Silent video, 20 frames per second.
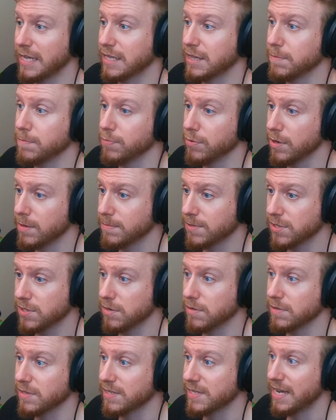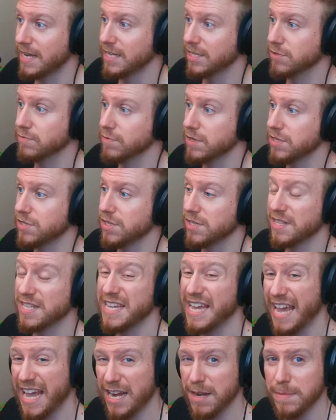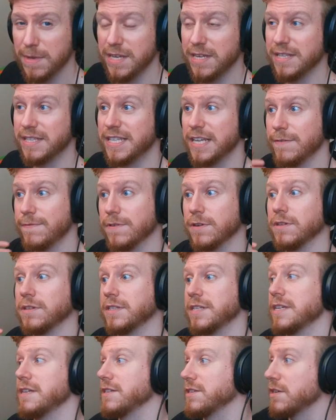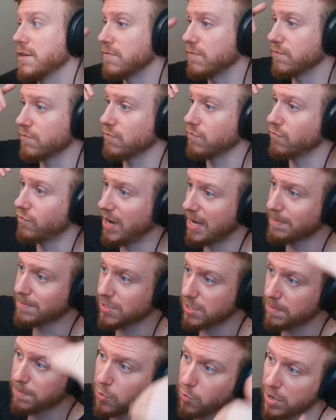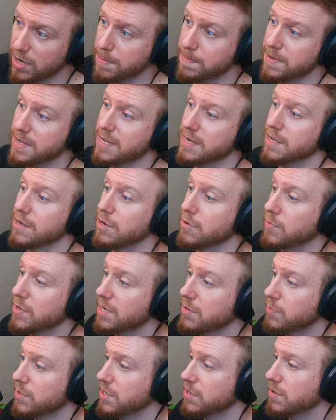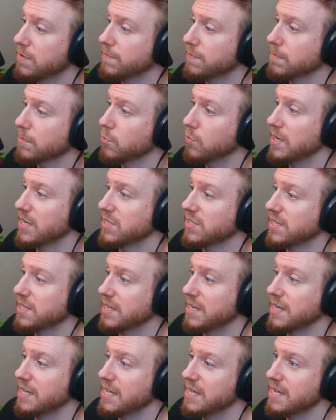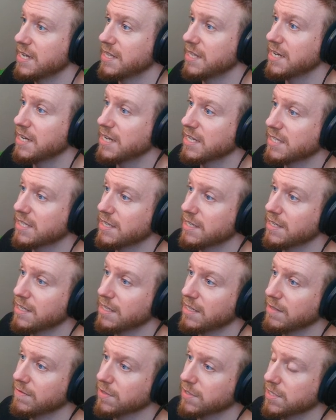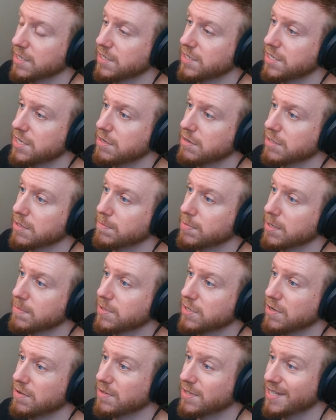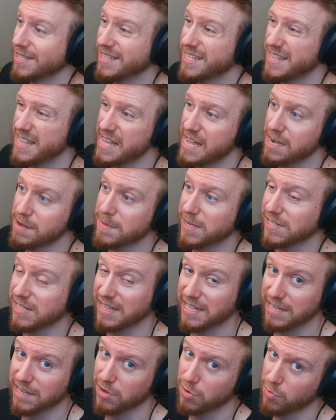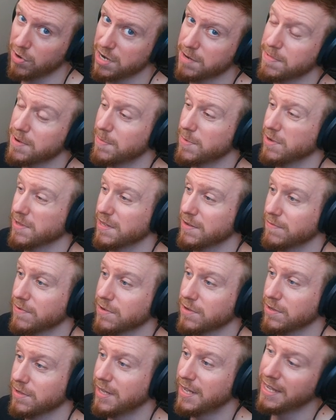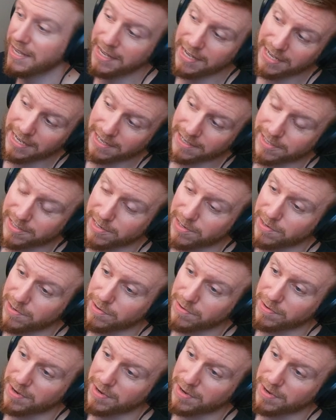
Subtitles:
the Brimstone Sands region, the enemy difficulty sort of ramps up quite a bit. You know, when you go from questing in here and then you get to level 60, you go to Brimstone, suddenly the enemies are like quite a bit more difficult. So